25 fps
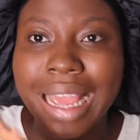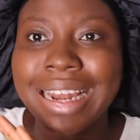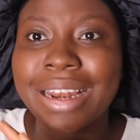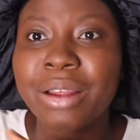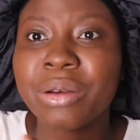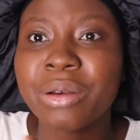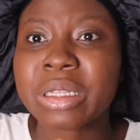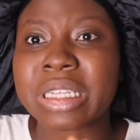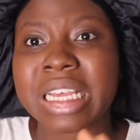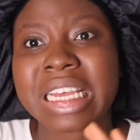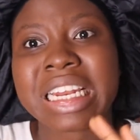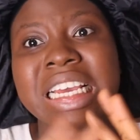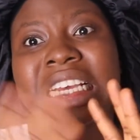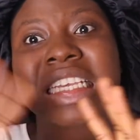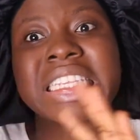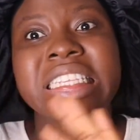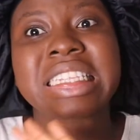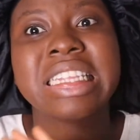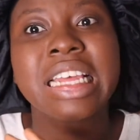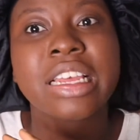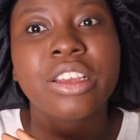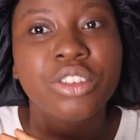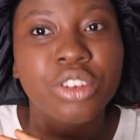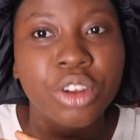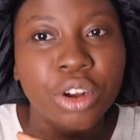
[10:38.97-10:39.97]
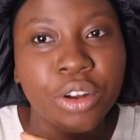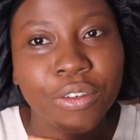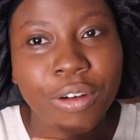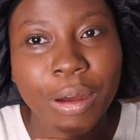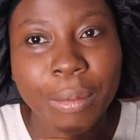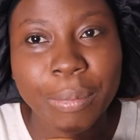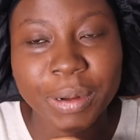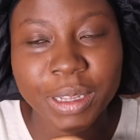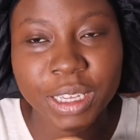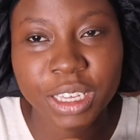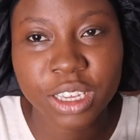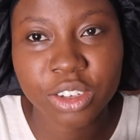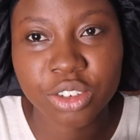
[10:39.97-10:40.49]
There was an extension of
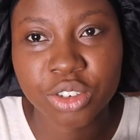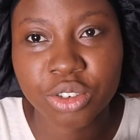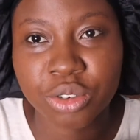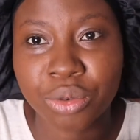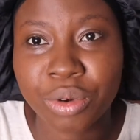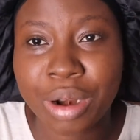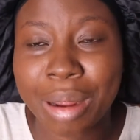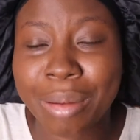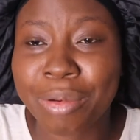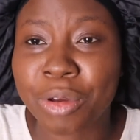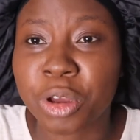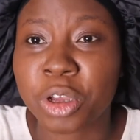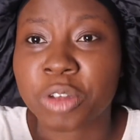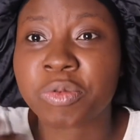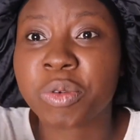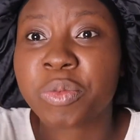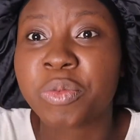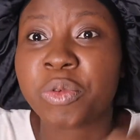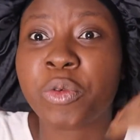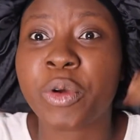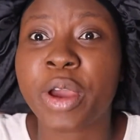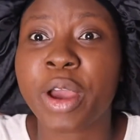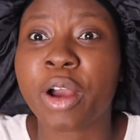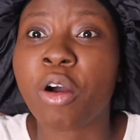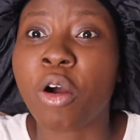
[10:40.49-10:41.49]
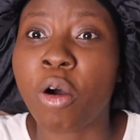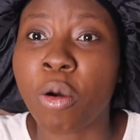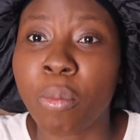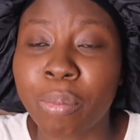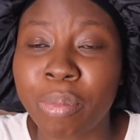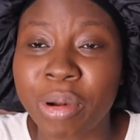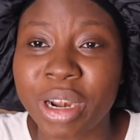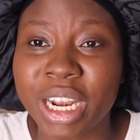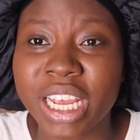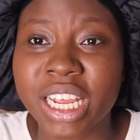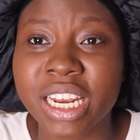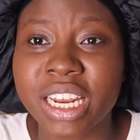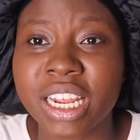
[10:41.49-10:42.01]
application, right? Because people were
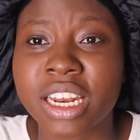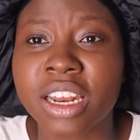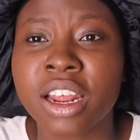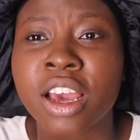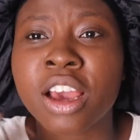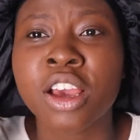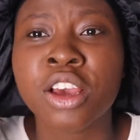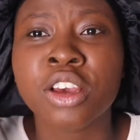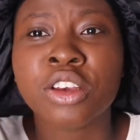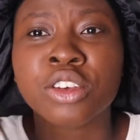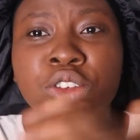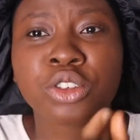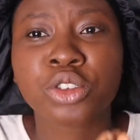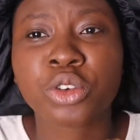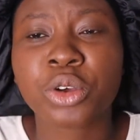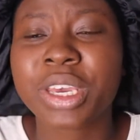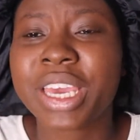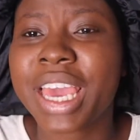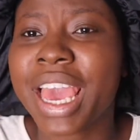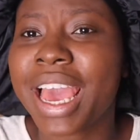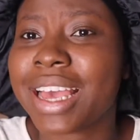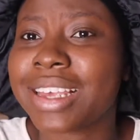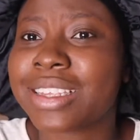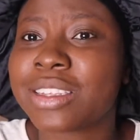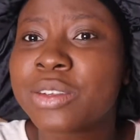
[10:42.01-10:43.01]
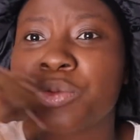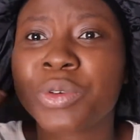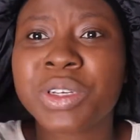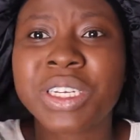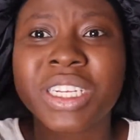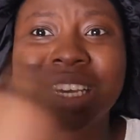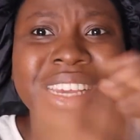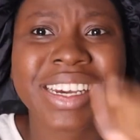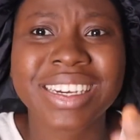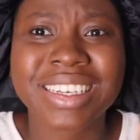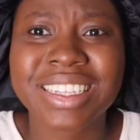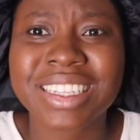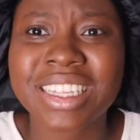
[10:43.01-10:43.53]
complaining. So yes, with
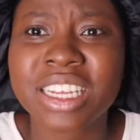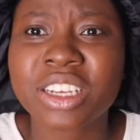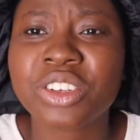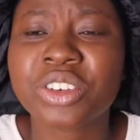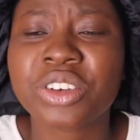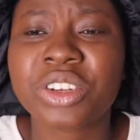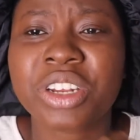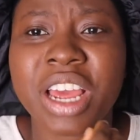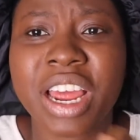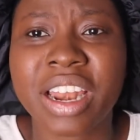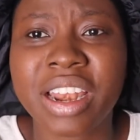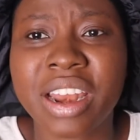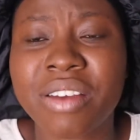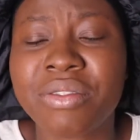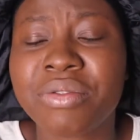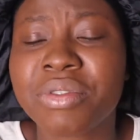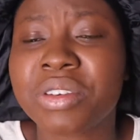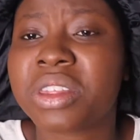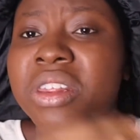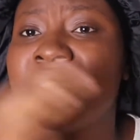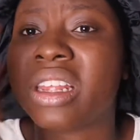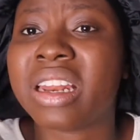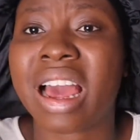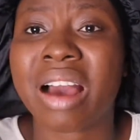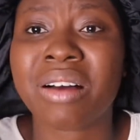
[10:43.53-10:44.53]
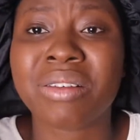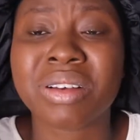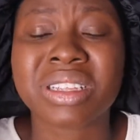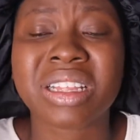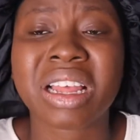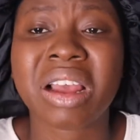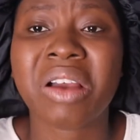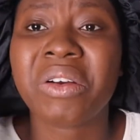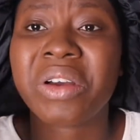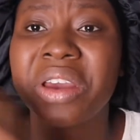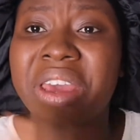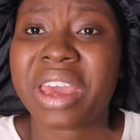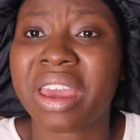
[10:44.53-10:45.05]
the extension and everything, I was
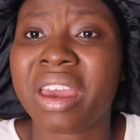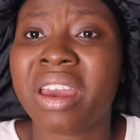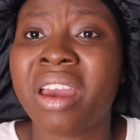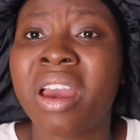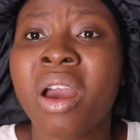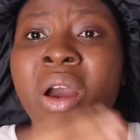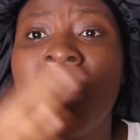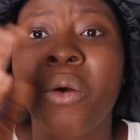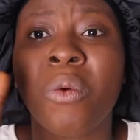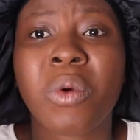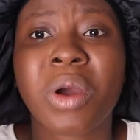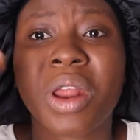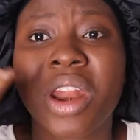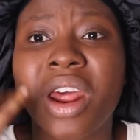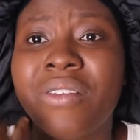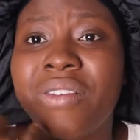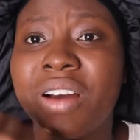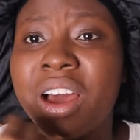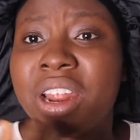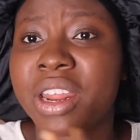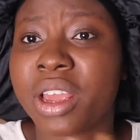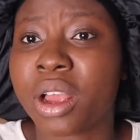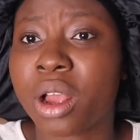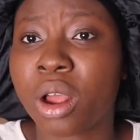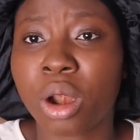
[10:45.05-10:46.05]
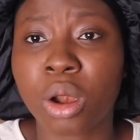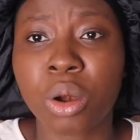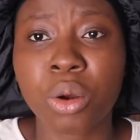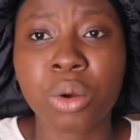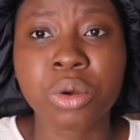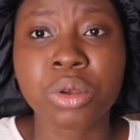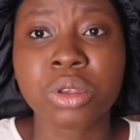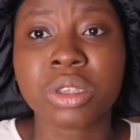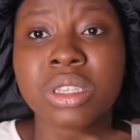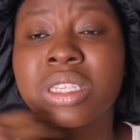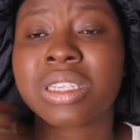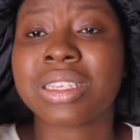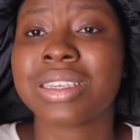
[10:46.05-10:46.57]
like, okay, whenever they
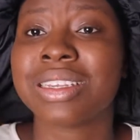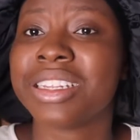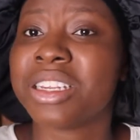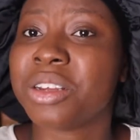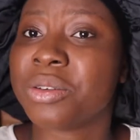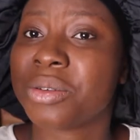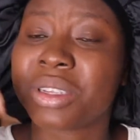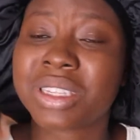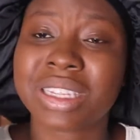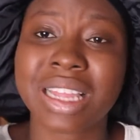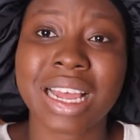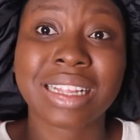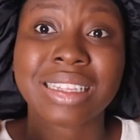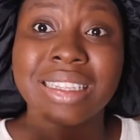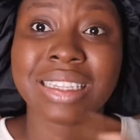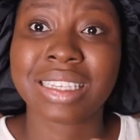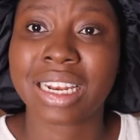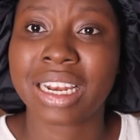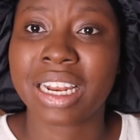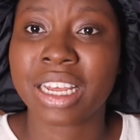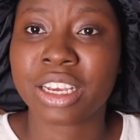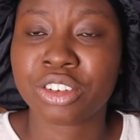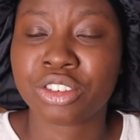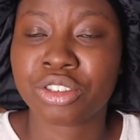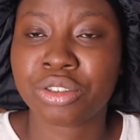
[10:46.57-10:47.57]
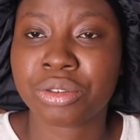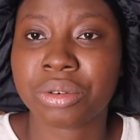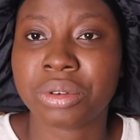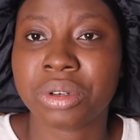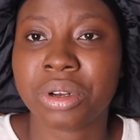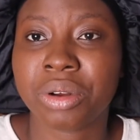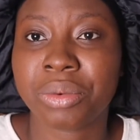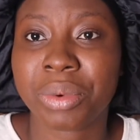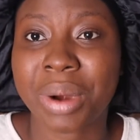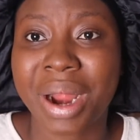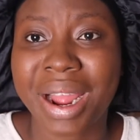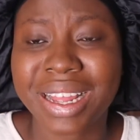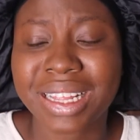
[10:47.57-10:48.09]
close, they will start selection,
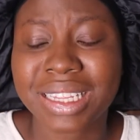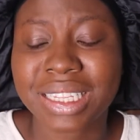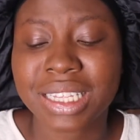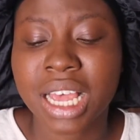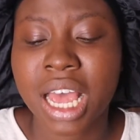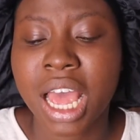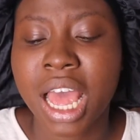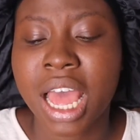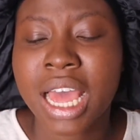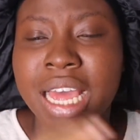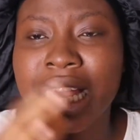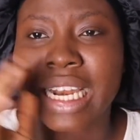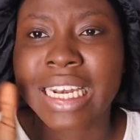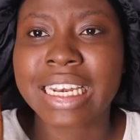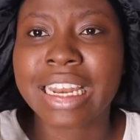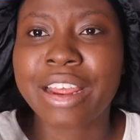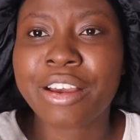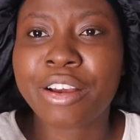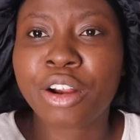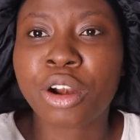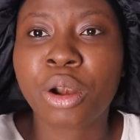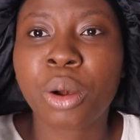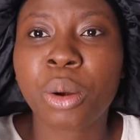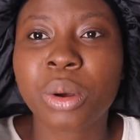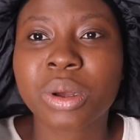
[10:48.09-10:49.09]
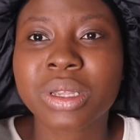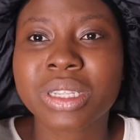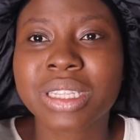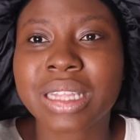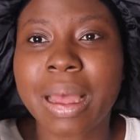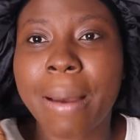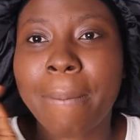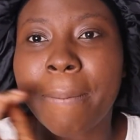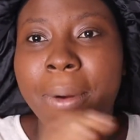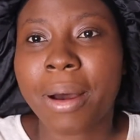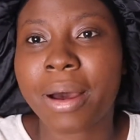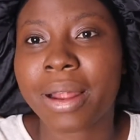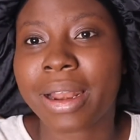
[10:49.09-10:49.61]
right? They closed
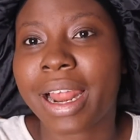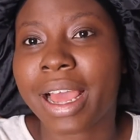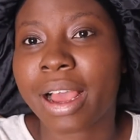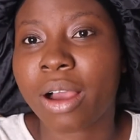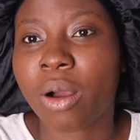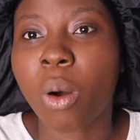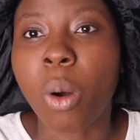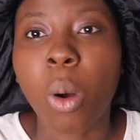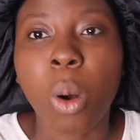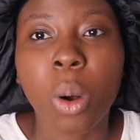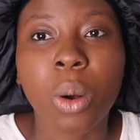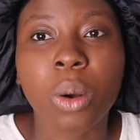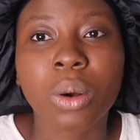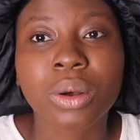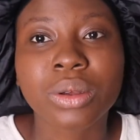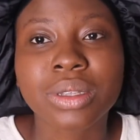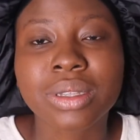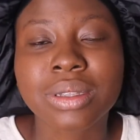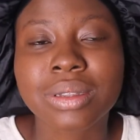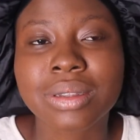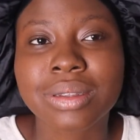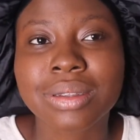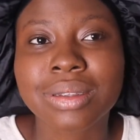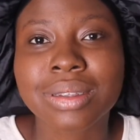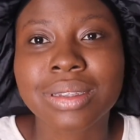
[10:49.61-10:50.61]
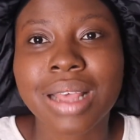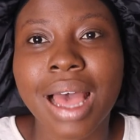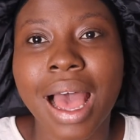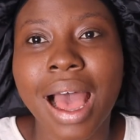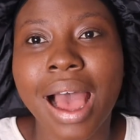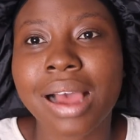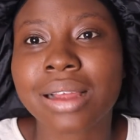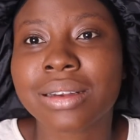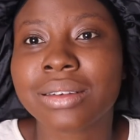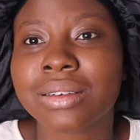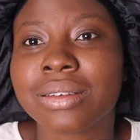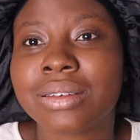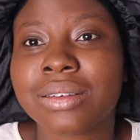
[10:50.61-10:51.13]
about like August,
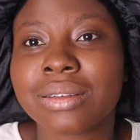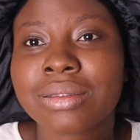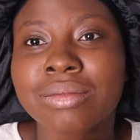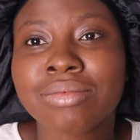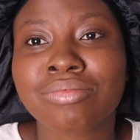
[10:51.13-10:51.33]
and